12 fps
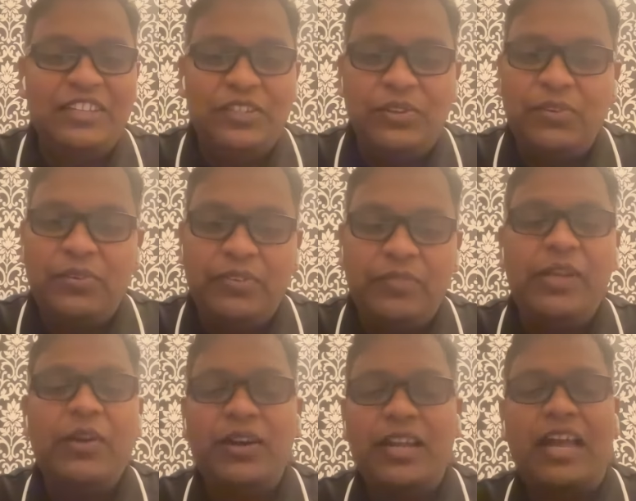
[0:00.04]
you
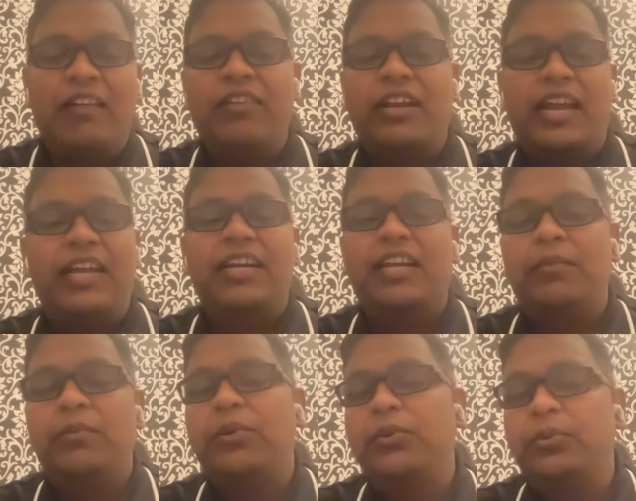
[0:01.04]
will not have a right
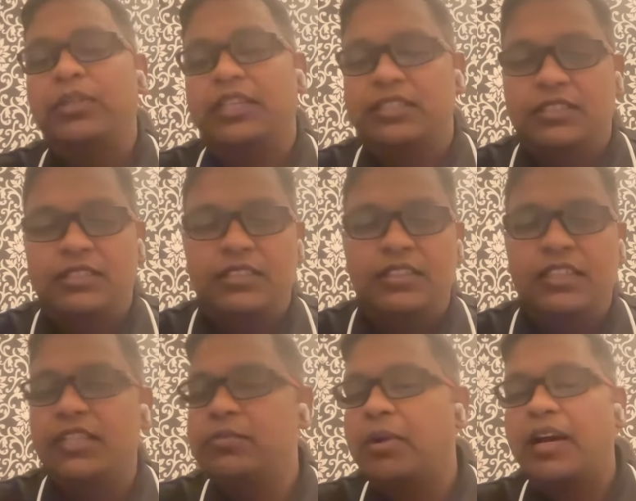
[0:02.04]
time to do things.
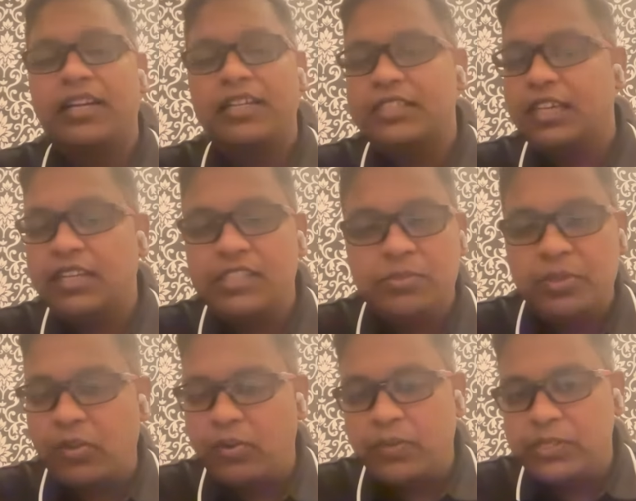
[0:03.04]
These market cycles
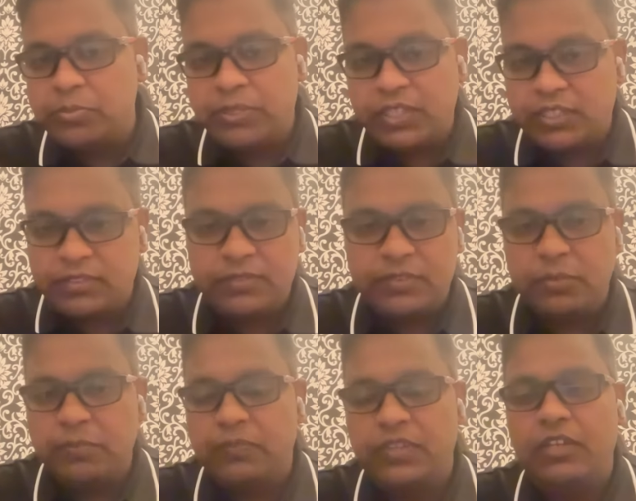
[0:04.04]
will always be there.
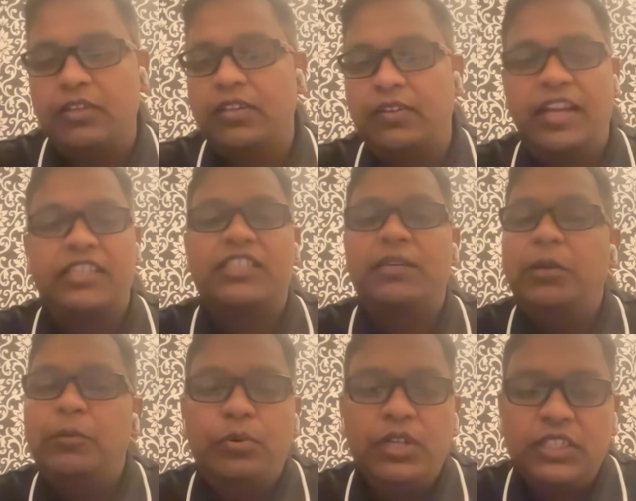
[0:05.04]
So
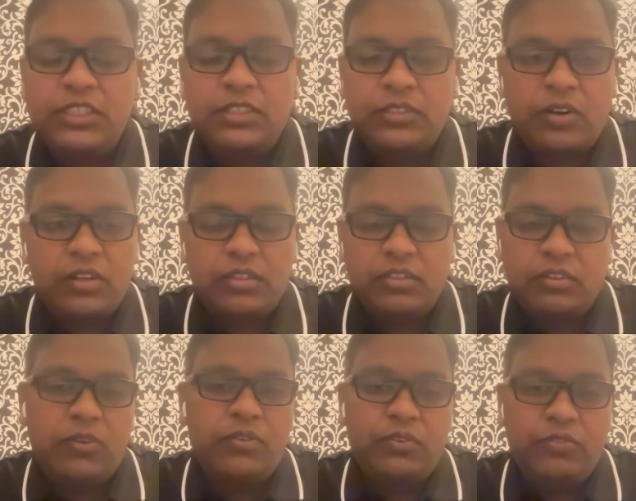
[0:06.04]
extremely bullish is not
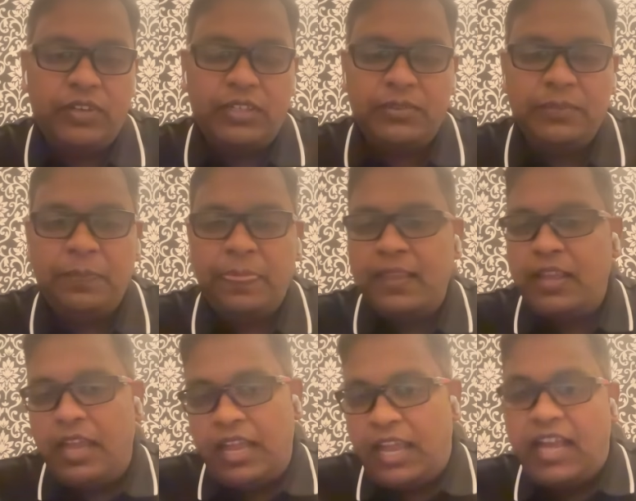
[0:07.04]
good for you.
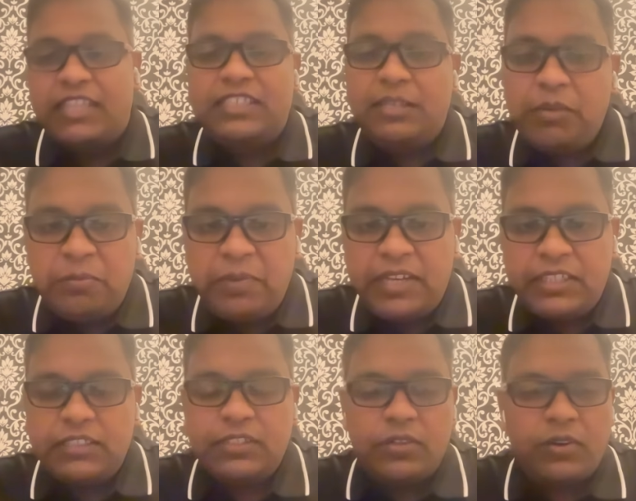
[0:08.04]
Extremely
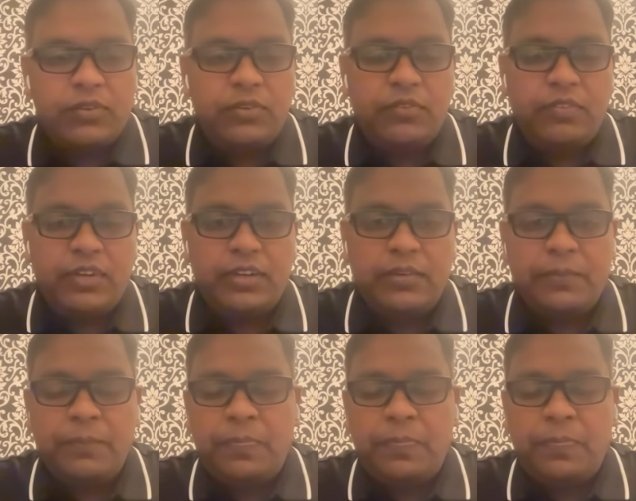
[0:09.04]
bearish is not good for you.